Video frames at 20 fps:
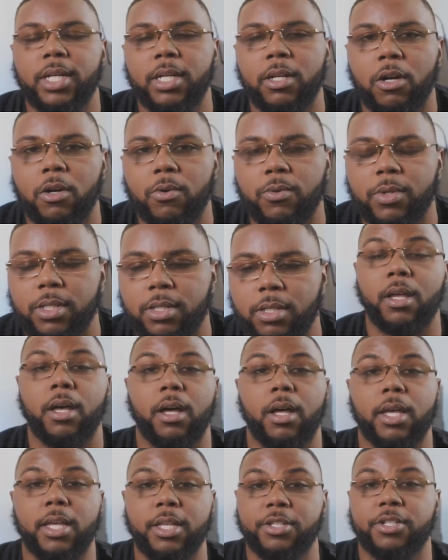to hit on was
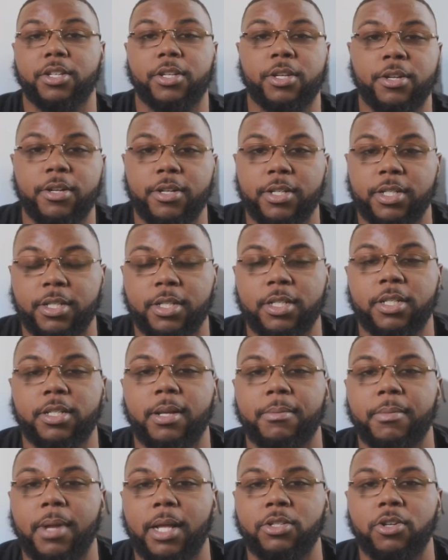insecurities. This is
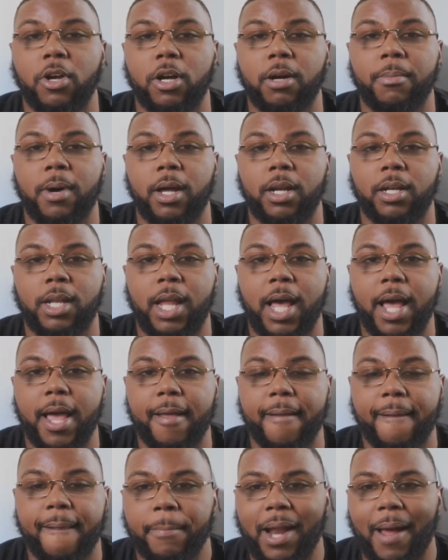something I talk about a
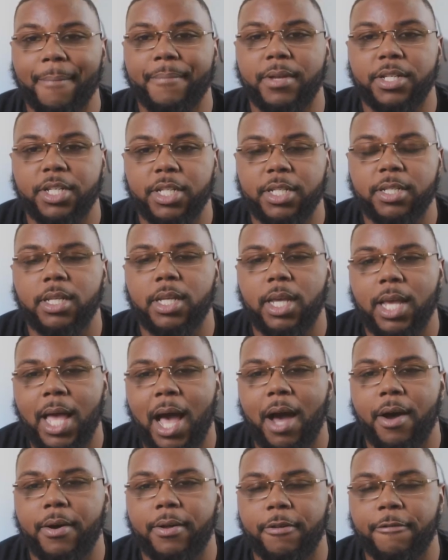lot, but I've been just seeing
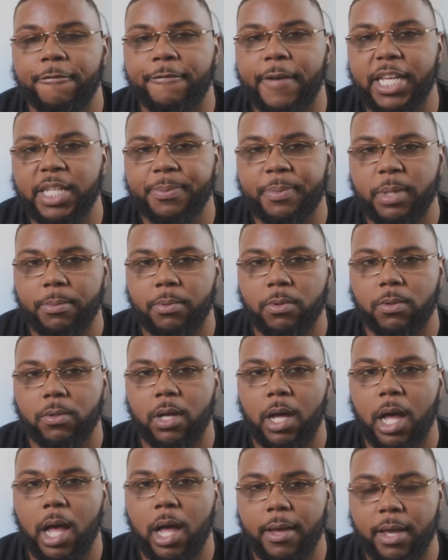how it affects
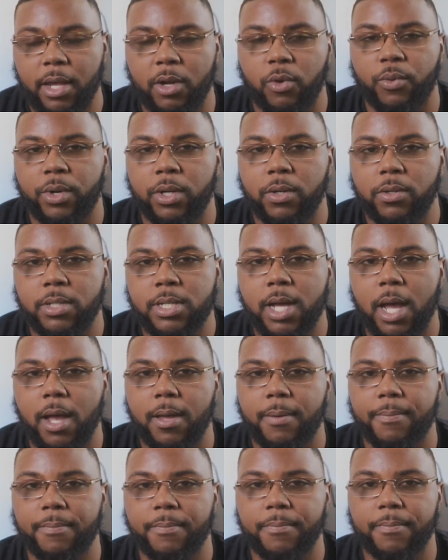people in real
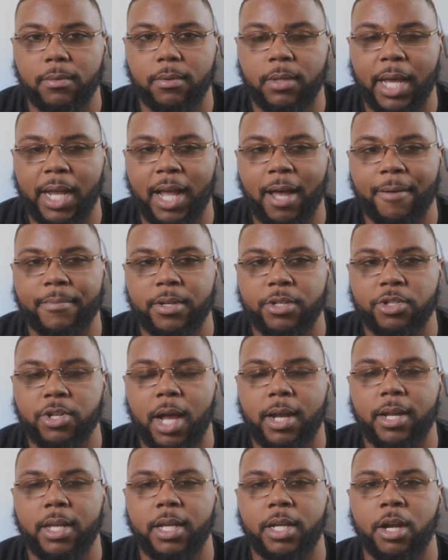time. Like, I've been
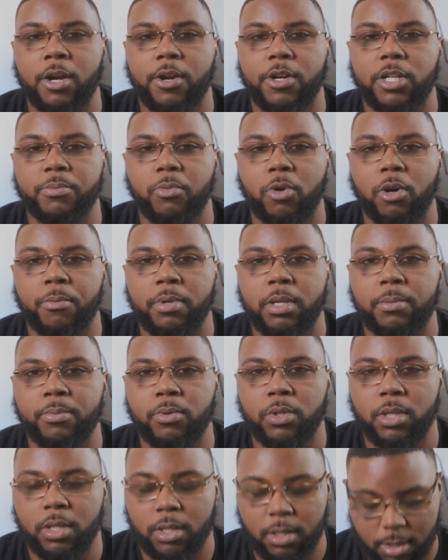trying to encourage more
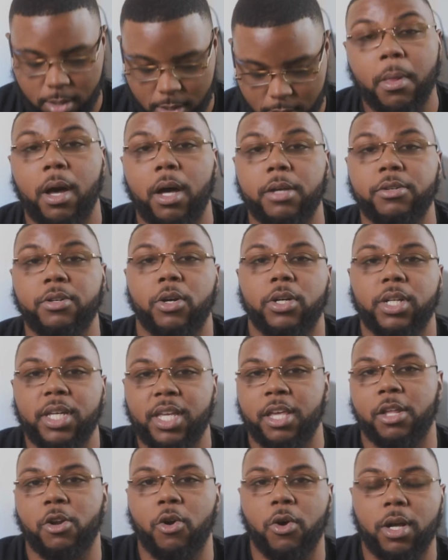people to, you know, to
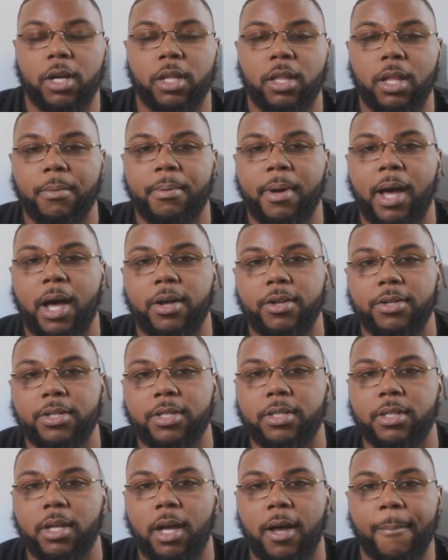get on
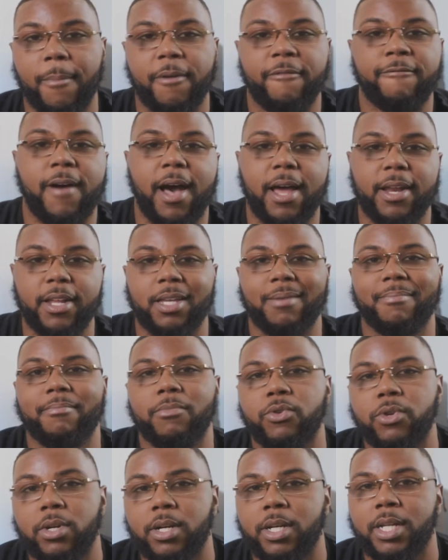Clubhouse and find a
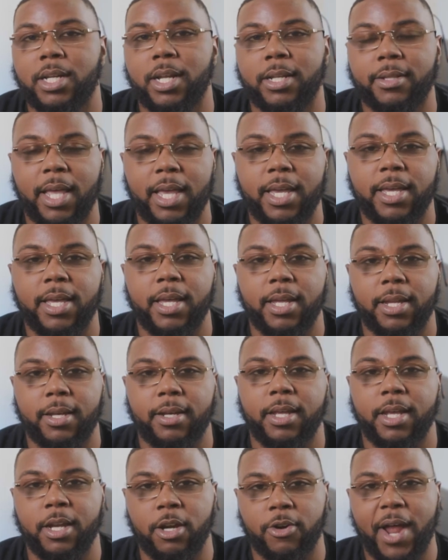community that they can
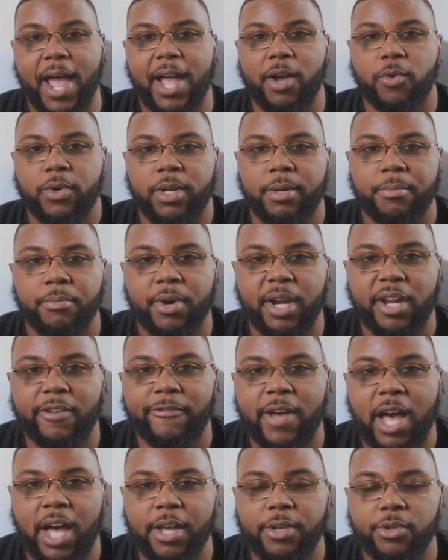interact with and bring
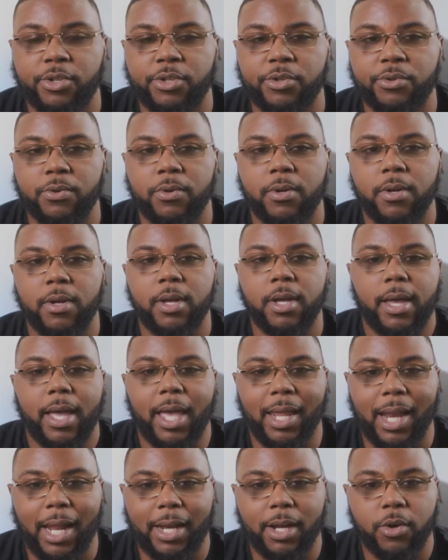value to.
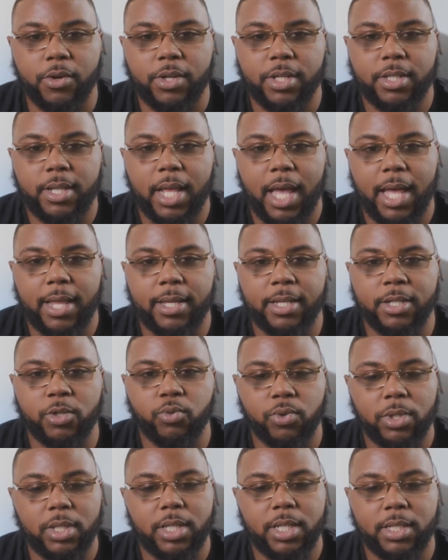And I noticed that
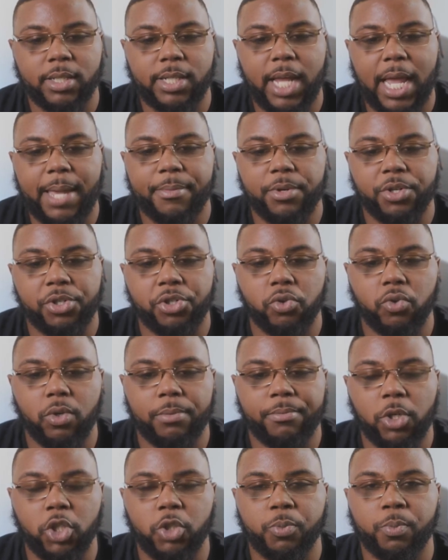it's really the same issue with
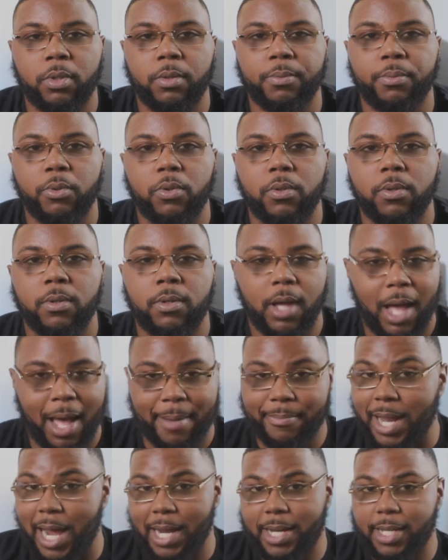most people.
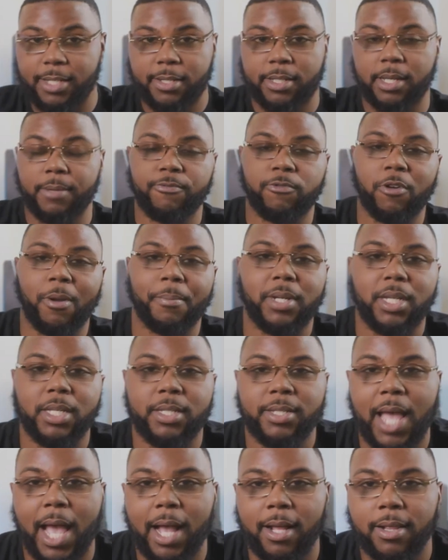I'm not exempt from it
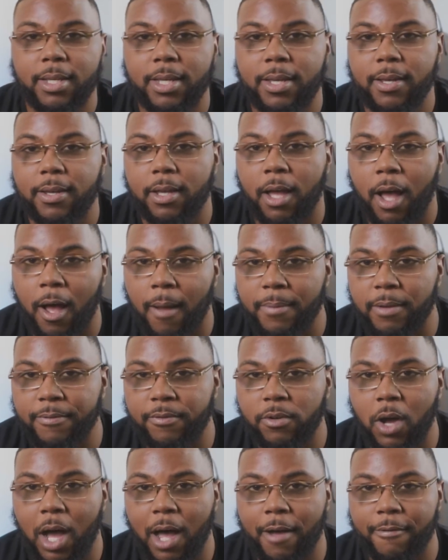exactly,
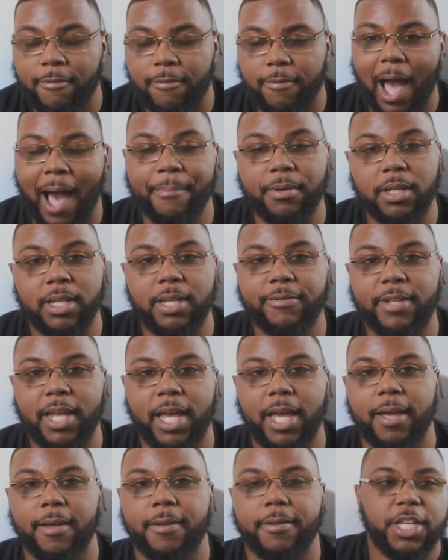even though I believe
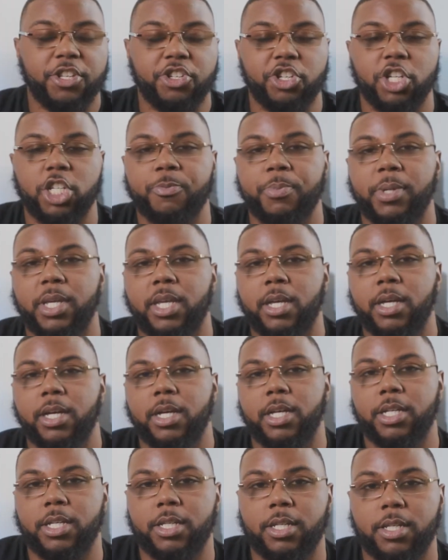that just
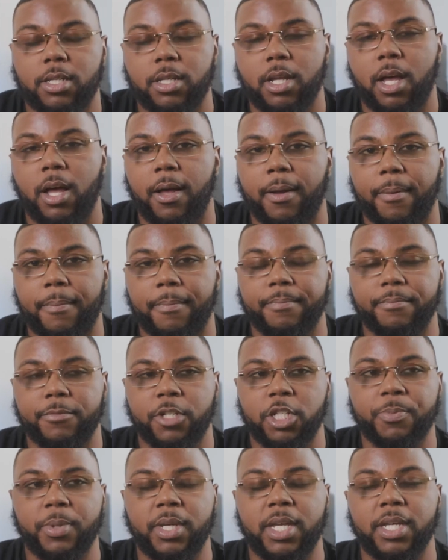because
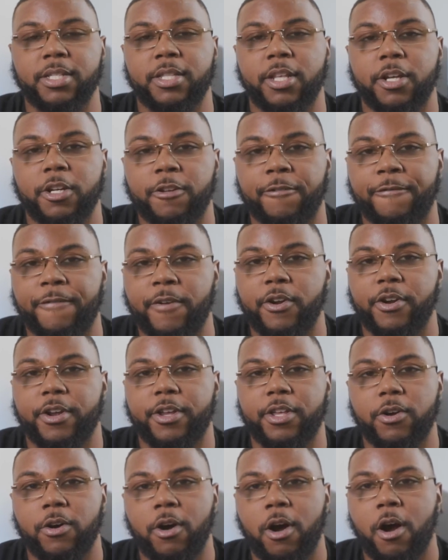there's fear
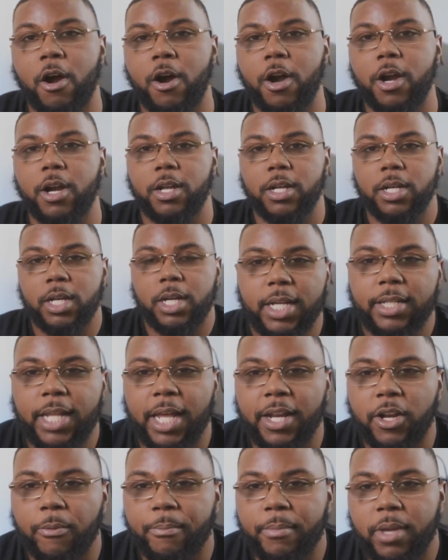in your heart,
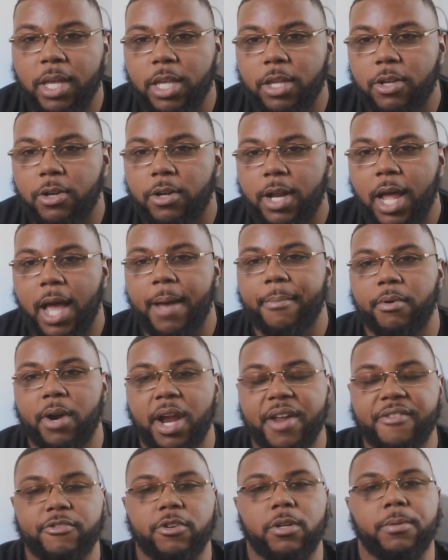that don't mean you're not
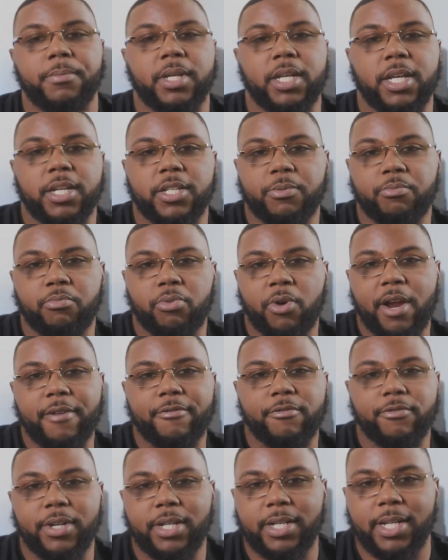bravery, because
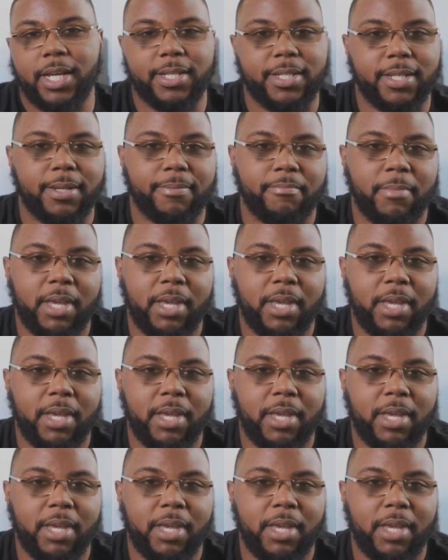bravery doesn't